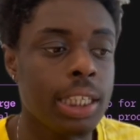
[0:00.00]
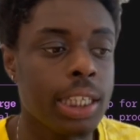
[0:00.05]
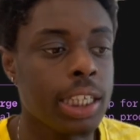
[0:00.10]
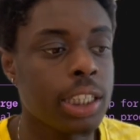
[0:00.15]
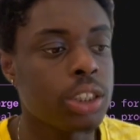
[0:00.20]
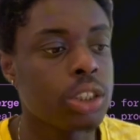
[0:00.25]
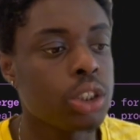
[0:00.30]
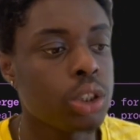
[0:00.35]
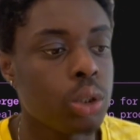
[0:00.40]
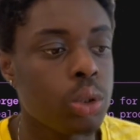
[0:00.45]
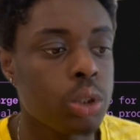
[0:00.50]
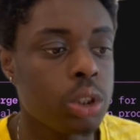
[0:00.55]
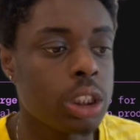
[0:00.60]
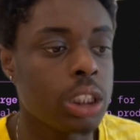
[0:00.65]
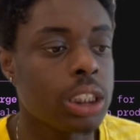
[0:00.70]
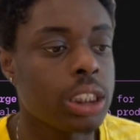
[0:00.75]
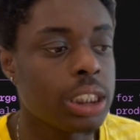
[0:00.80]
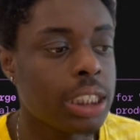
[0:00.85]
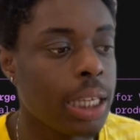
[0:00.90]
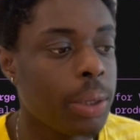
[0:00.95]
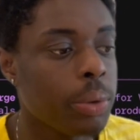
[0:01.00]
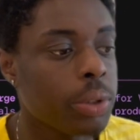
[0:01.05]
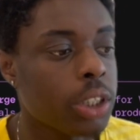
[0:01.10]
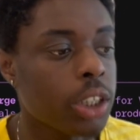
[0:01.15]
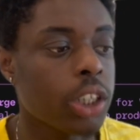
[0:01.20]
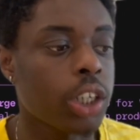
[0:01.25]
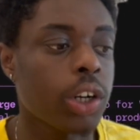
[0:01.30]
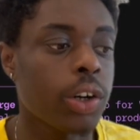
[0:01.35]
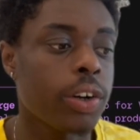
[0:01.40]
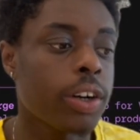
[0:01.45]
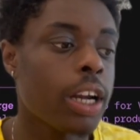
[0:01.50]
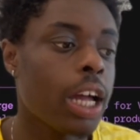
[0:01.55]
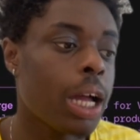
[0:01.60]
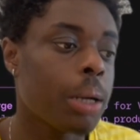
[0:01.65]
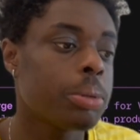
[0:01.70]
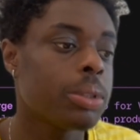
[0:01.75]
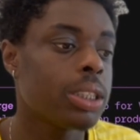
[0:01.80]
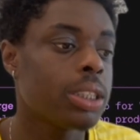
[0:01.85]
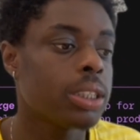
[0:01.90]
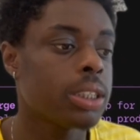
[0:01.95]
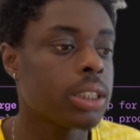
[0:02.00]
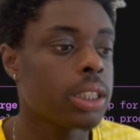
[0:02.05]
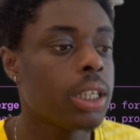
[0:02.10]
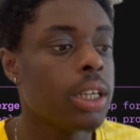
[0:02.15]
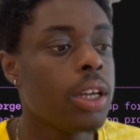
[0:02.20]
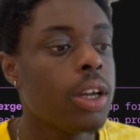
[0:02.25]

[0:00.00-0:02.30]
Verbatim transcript: can choose to stay with their current options,